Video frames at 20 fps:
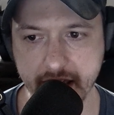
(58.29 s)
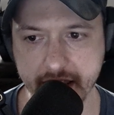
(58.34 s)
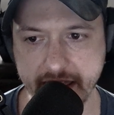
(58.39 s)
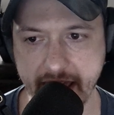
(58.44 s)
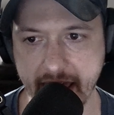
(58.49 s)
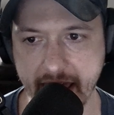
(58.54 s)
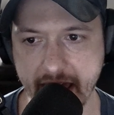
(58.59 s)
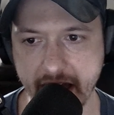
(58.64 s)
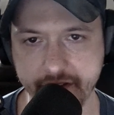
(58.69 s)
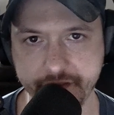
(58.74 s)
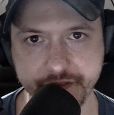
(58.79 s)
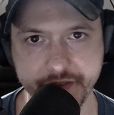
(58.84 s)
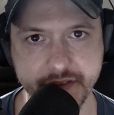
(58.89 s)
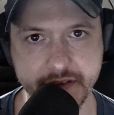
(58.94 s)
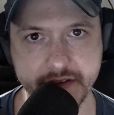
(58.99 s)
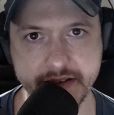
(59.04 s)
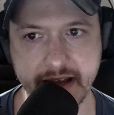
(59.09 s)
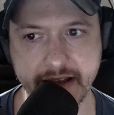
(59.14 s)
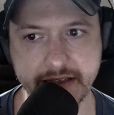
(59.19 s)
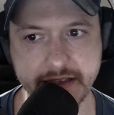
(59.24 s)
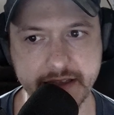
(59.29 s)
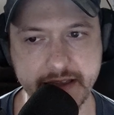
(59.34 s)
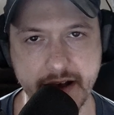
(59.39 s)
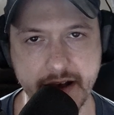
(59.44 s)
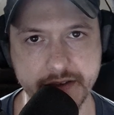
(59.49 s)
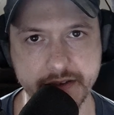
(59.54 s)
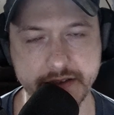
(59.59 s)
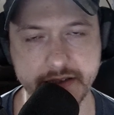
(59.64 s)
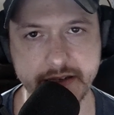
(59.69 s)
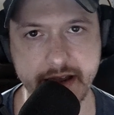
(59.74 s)
They have tens of
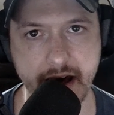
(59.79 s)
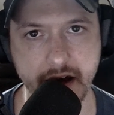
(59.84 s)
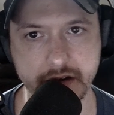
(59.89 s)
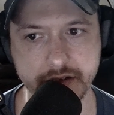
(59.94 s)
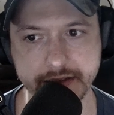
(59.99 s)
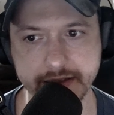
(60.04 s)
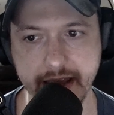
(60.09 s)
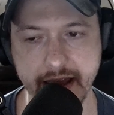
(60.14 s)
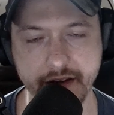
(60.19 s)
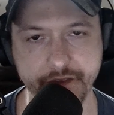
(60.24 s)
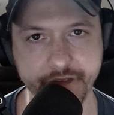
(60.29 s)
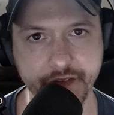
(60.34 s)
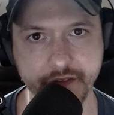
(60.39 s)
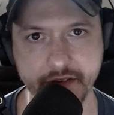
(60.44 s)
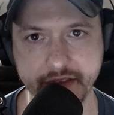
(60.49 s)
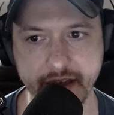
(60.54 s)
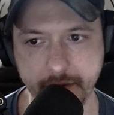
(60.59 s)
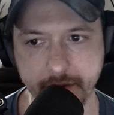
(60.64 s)
thousands of dollars in debt, fifty